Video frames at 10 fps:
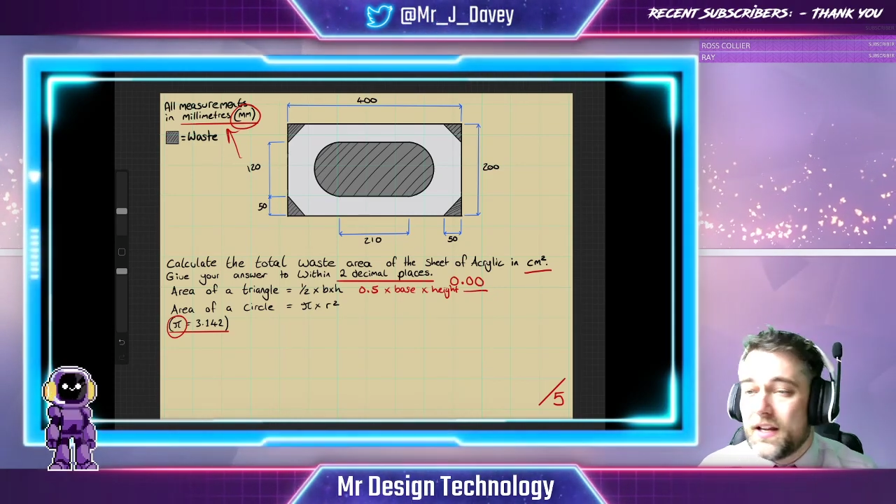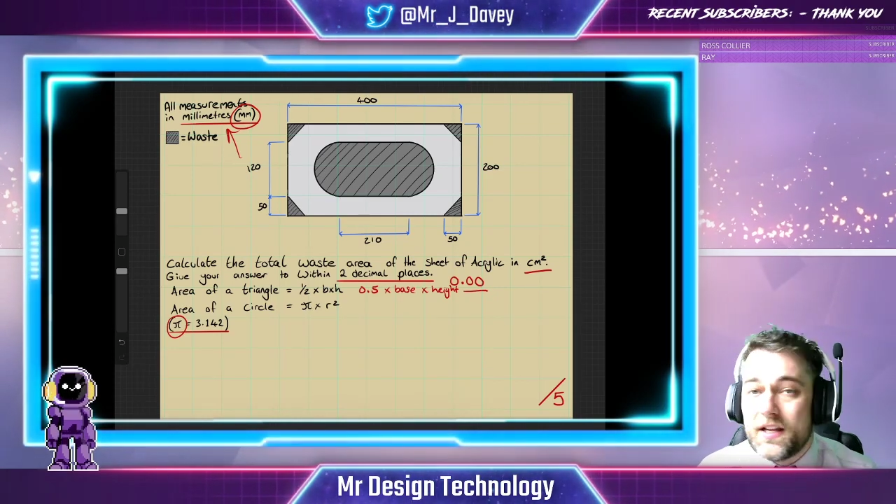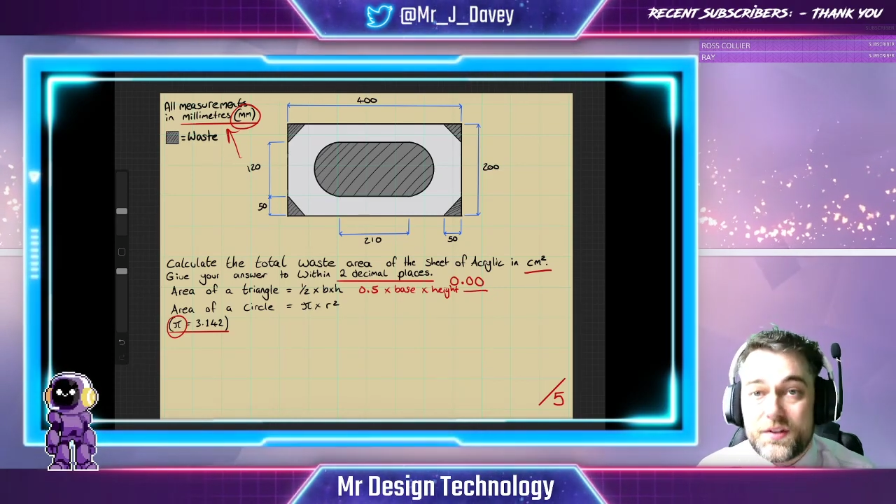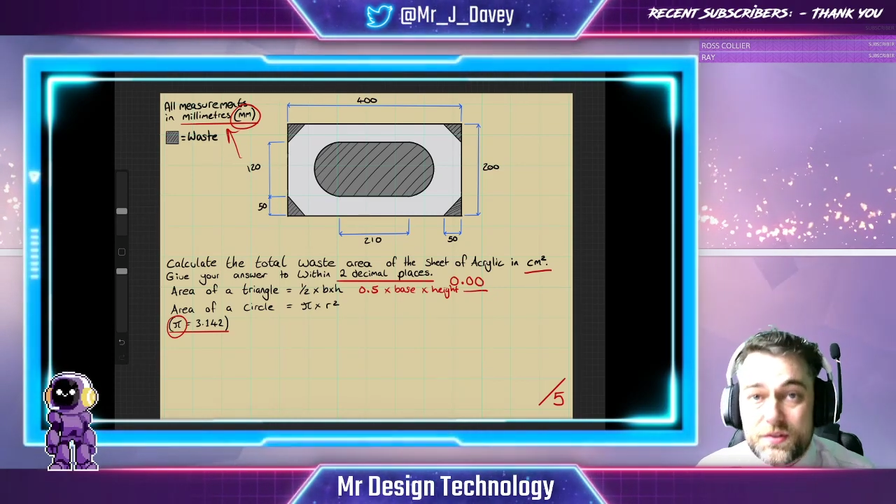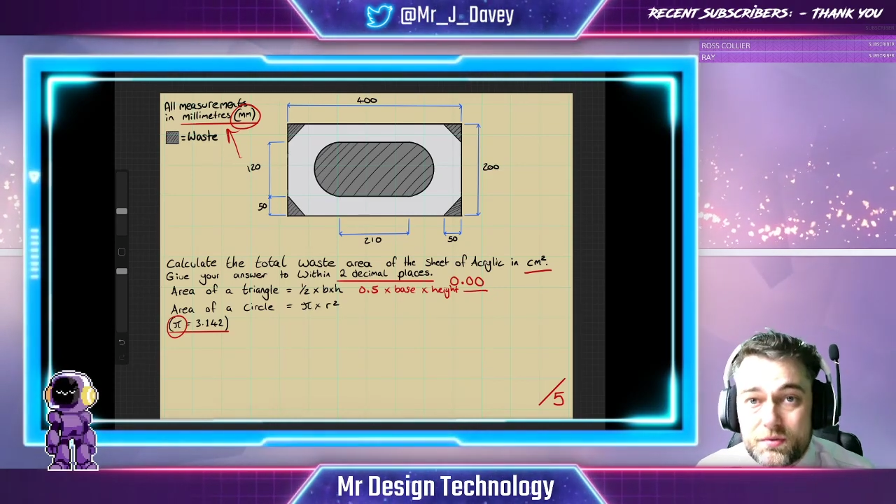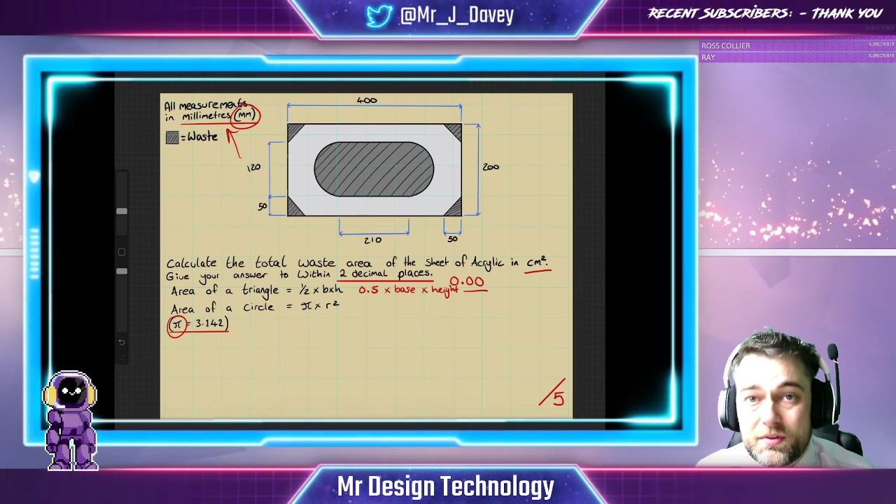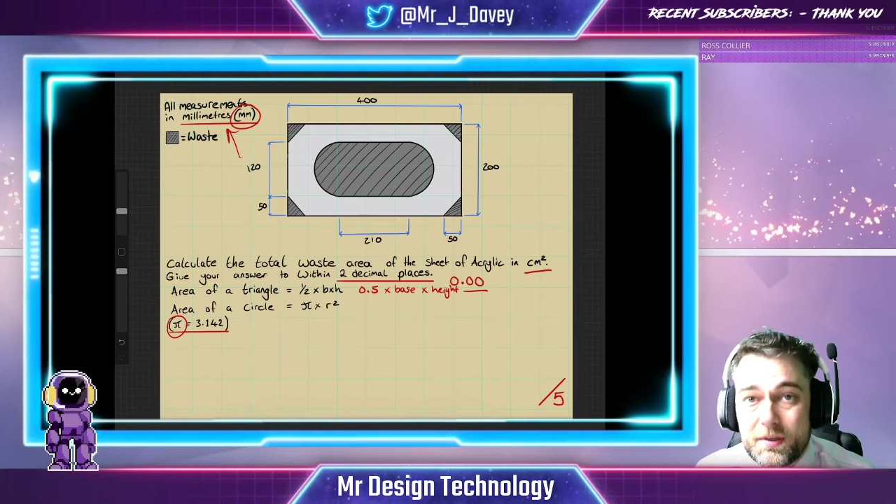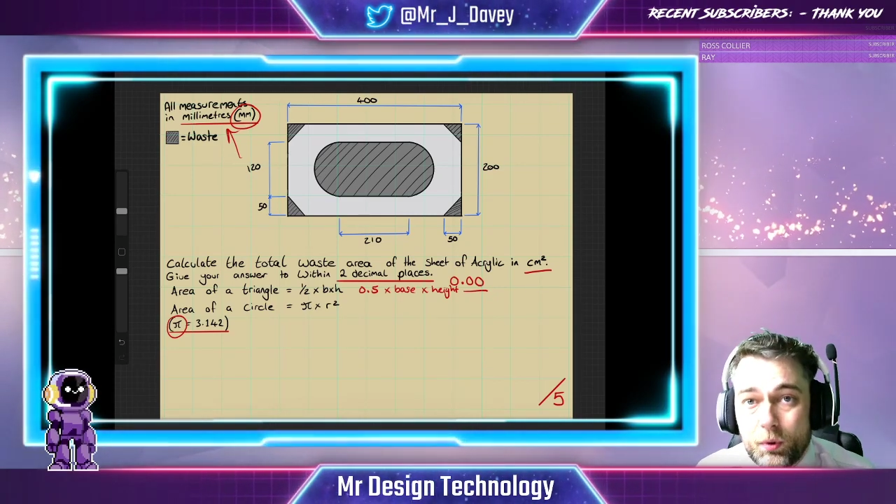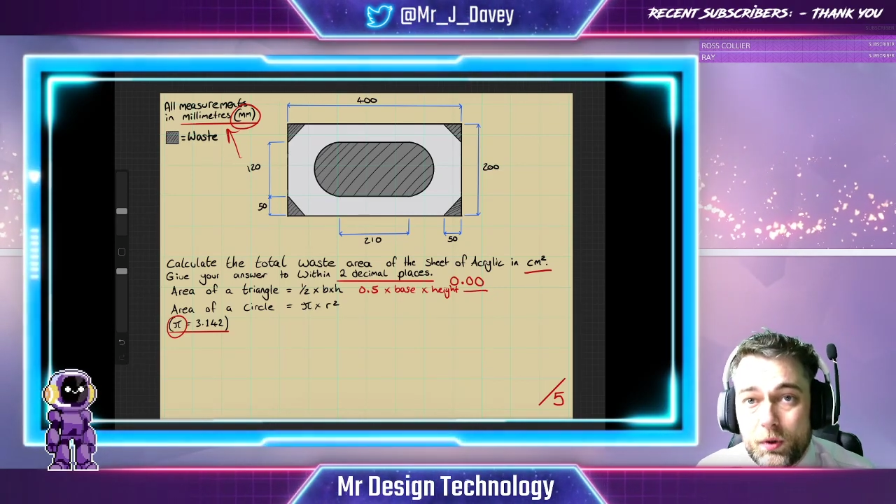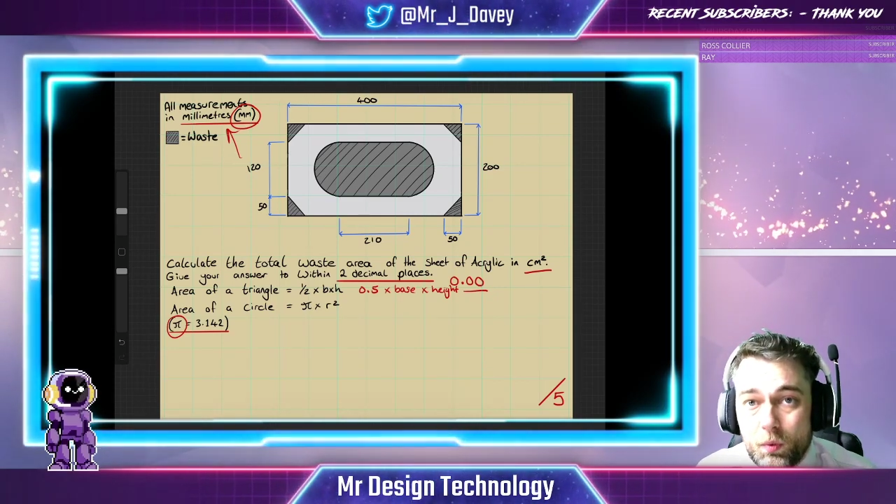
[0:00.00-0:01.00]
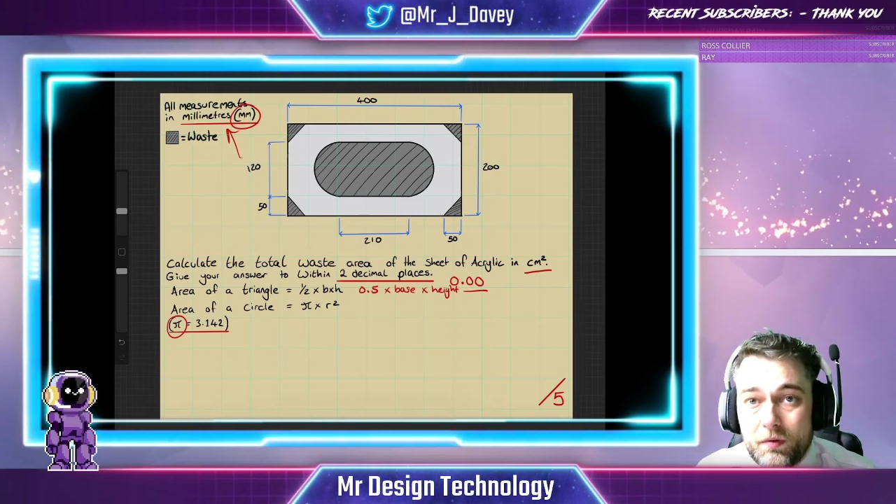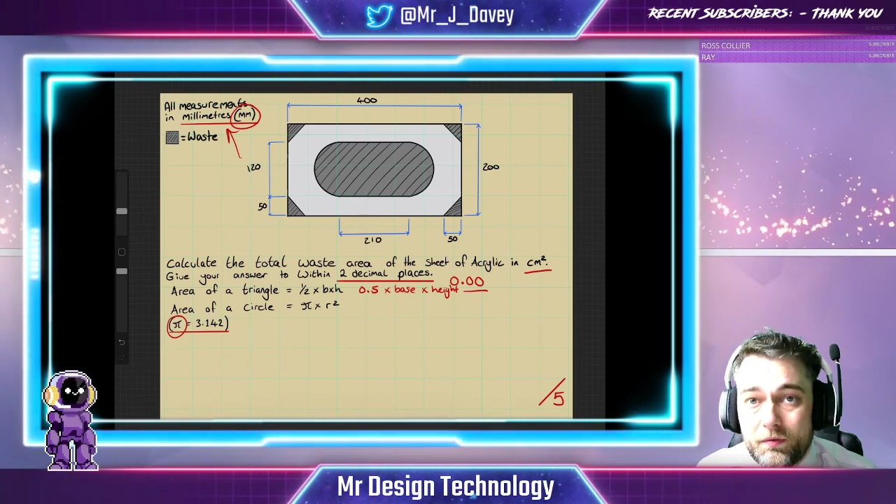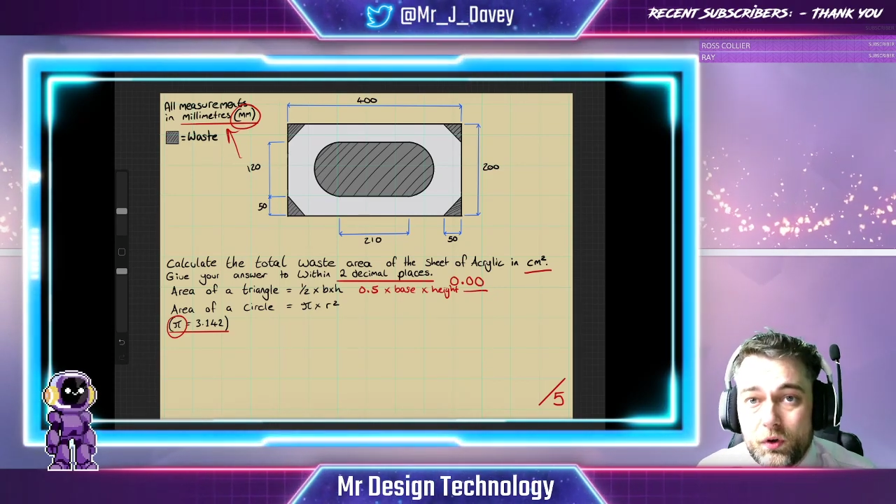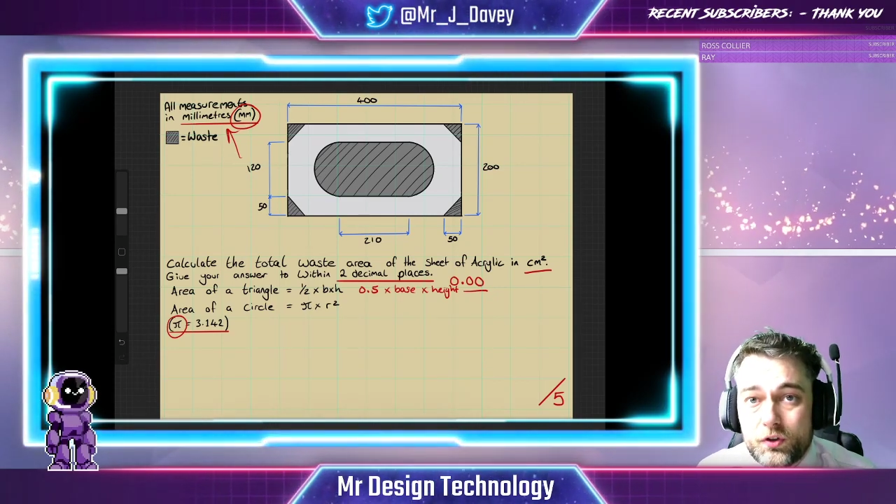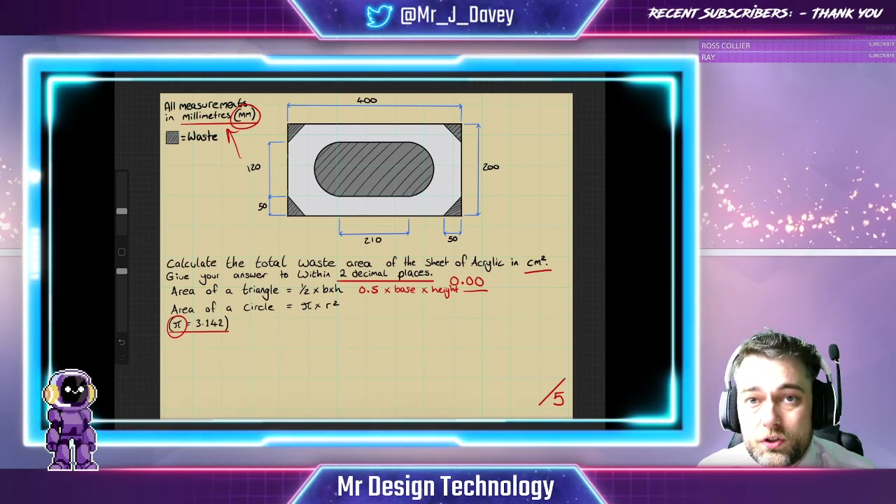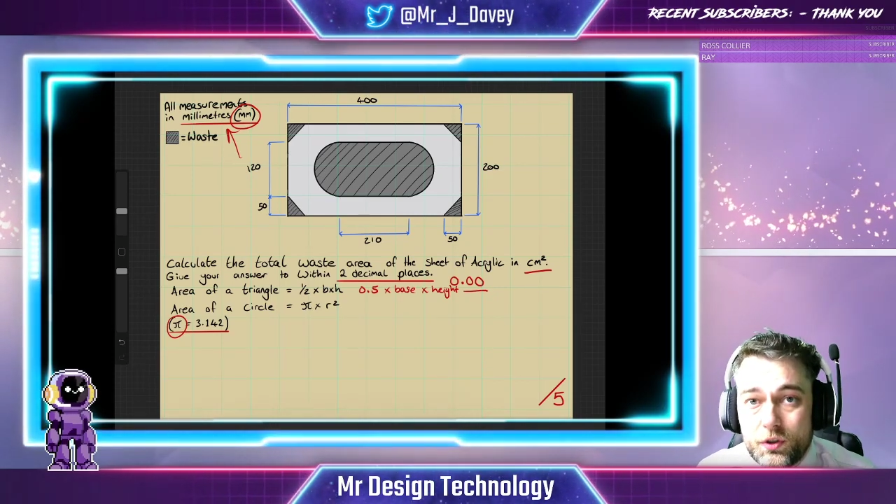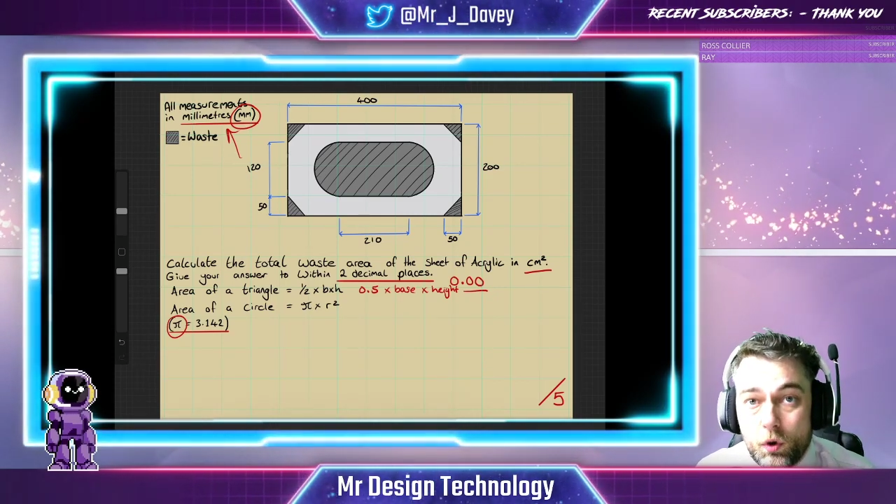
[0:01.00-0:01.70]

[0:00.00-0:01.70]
as 3.142